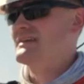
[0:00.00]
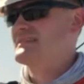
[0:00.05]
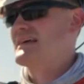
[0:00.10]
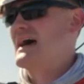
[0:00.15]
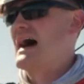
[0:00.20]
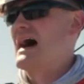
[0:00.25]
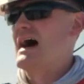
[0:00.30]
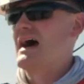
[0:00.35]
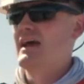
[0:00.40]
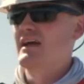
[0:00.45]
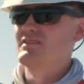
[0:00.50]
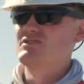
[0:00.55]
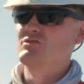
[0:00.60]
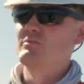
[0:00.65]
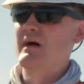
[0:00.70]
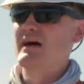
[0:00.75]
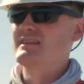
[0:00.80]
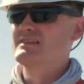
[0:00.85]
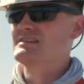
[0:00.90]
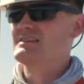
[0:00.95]
as high as you
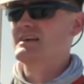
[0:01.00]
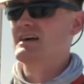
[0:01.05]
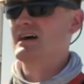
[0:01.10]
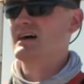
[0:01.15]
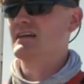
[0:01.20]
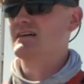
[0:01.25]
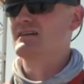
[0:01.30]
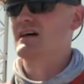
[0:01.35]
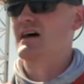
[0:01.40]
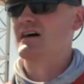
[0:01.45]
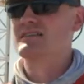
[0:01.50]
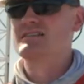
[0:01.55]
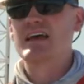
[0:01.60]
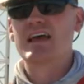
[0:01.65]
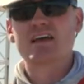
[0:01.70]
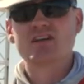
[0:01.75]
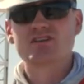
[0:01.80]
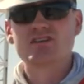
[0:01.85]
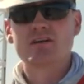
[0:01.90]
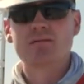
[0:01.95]
might see on a
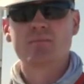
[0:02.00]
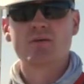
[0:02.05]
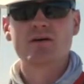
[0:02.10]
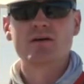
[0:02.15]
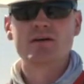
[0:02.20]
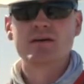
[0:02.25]
tank ship.